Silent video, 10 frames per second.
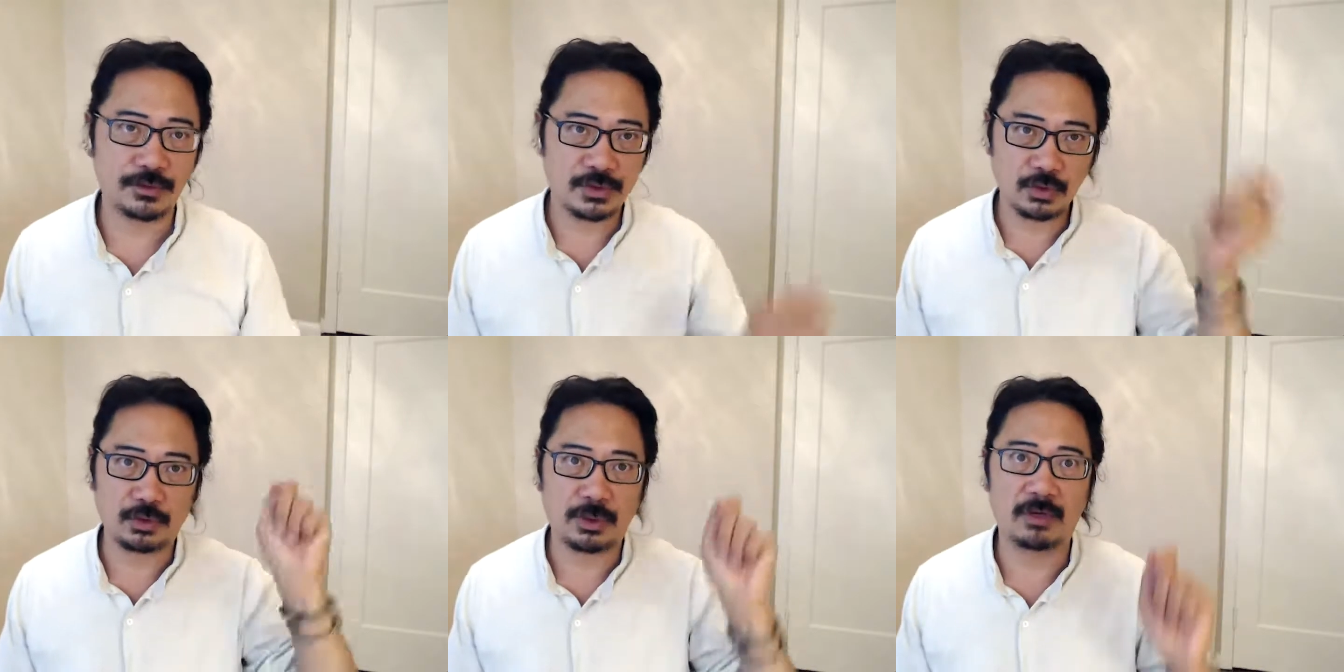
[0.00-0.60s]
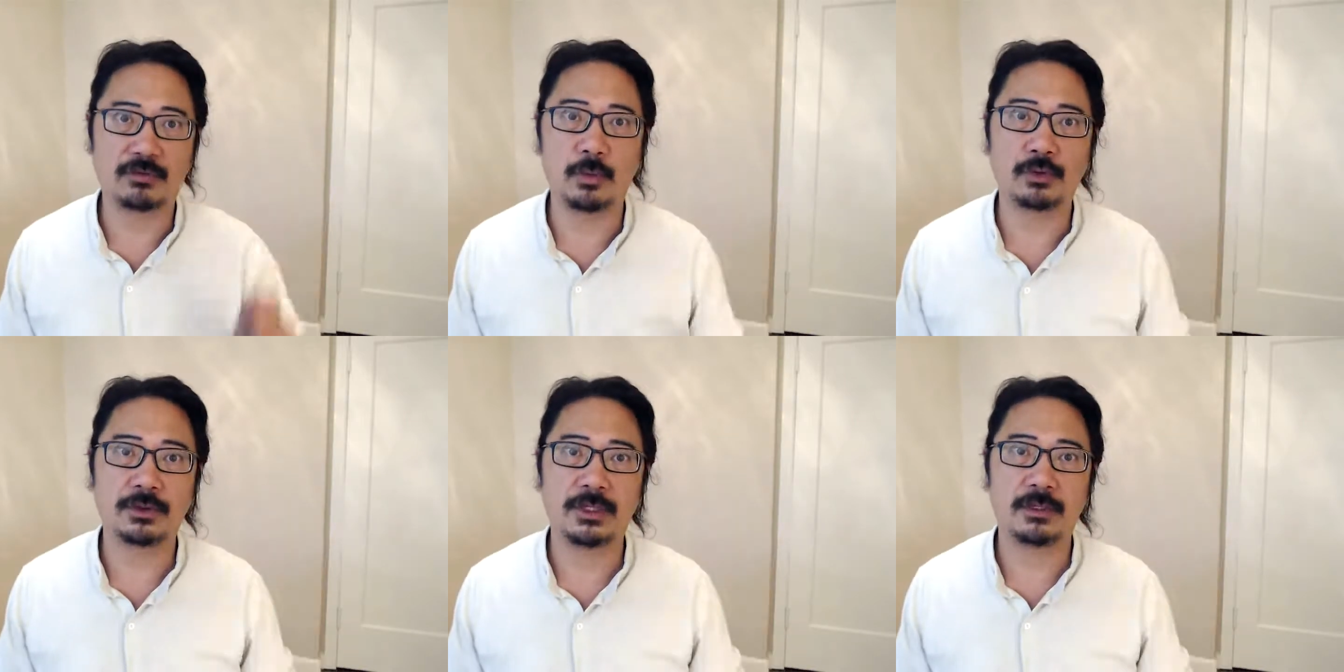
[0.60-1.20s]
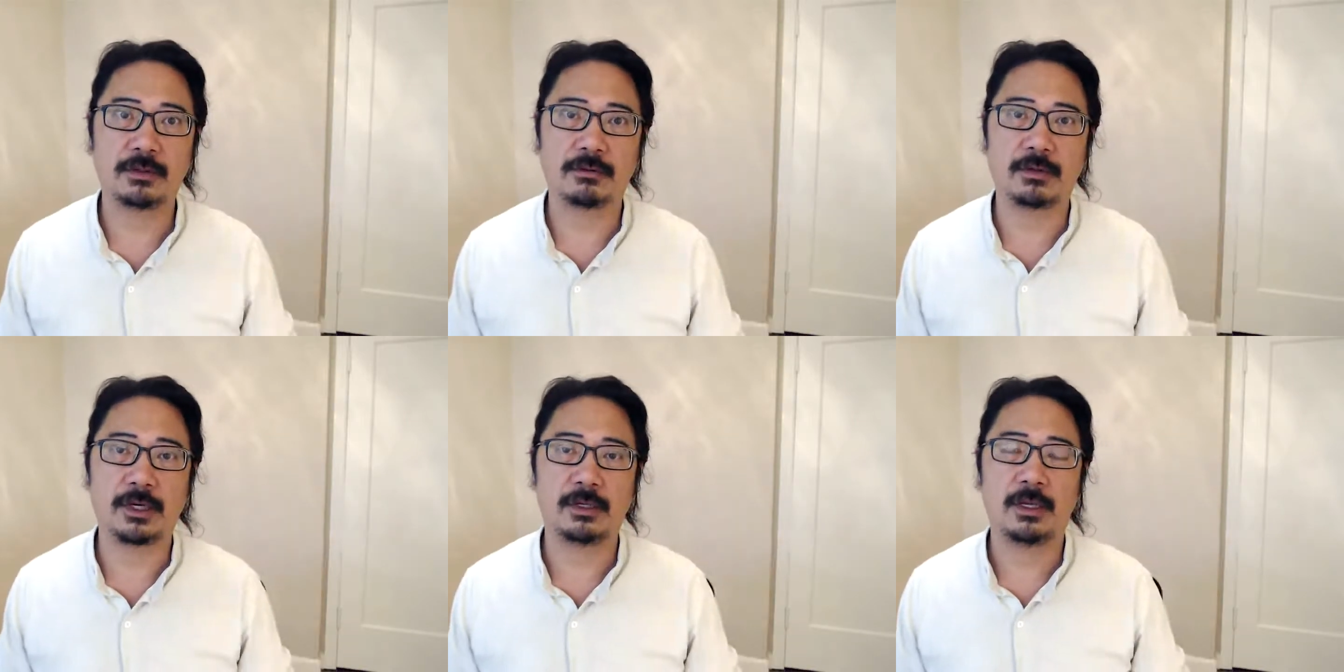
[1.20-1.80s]
We just turn it off remotely,
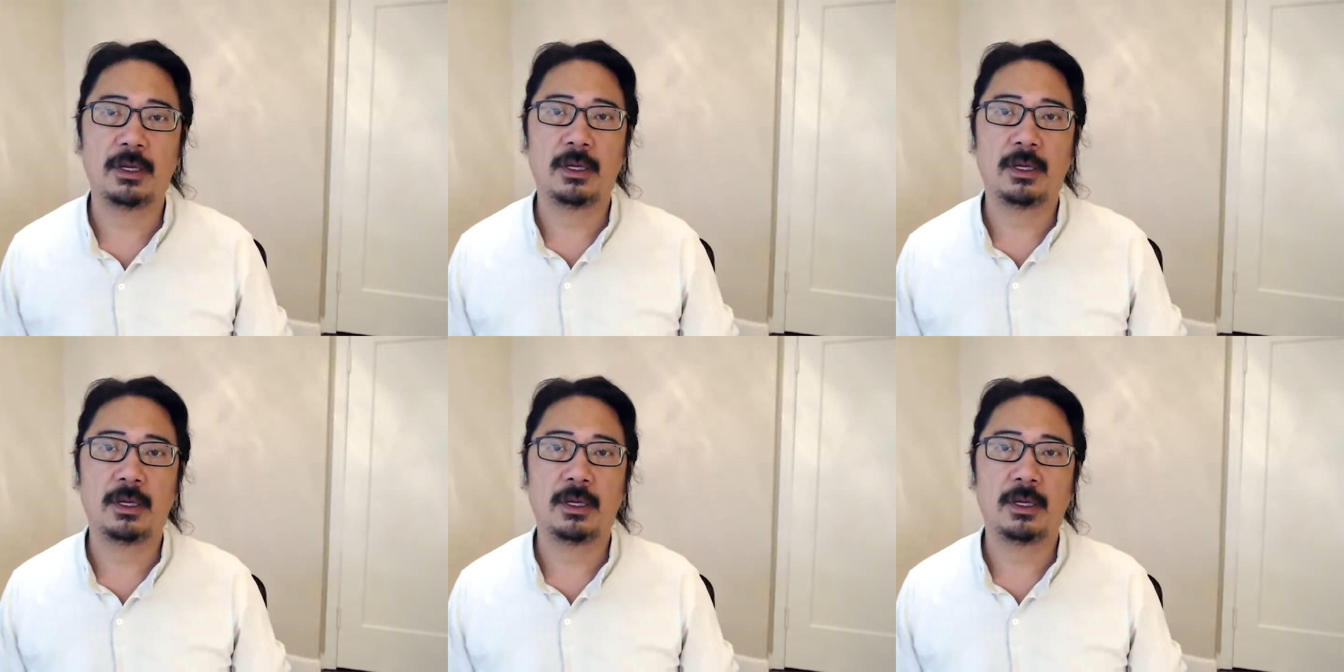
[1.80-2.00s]
right?